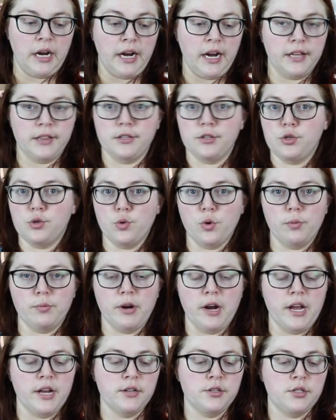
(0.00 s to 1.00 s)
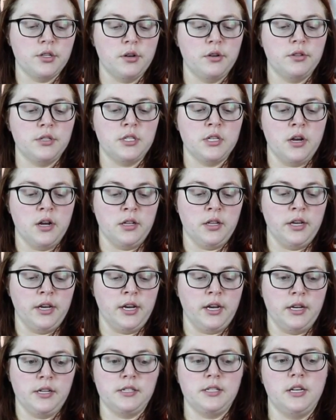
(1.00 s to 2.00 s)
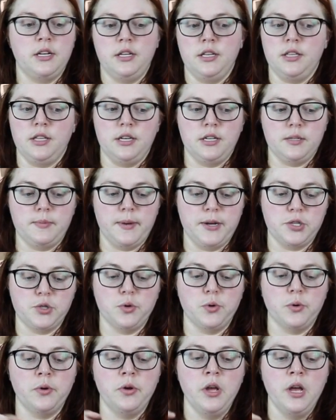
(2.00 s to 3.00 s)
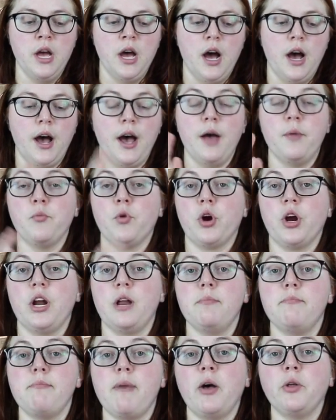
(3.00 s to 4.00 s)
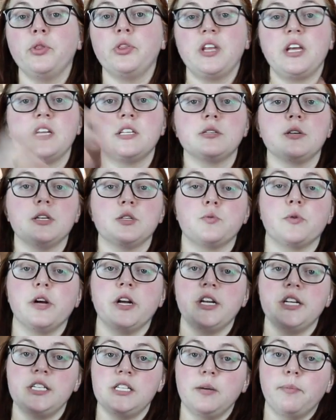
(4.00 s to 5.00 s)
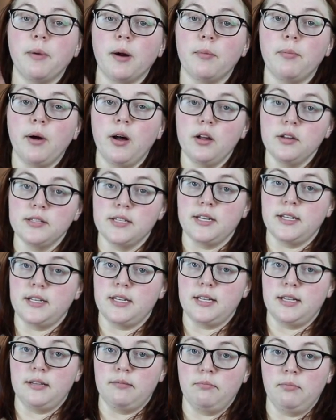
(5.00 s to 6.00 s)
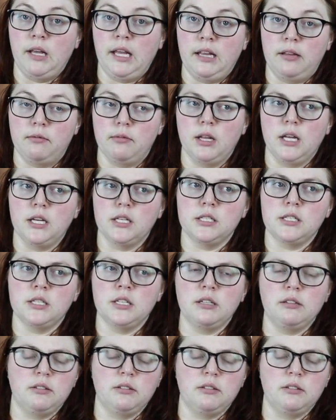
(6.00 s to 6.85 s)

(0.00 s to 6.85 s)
got the store brand, so it's not like it's anything special. And we're gonna melt these because we're gonna dip our balls in this.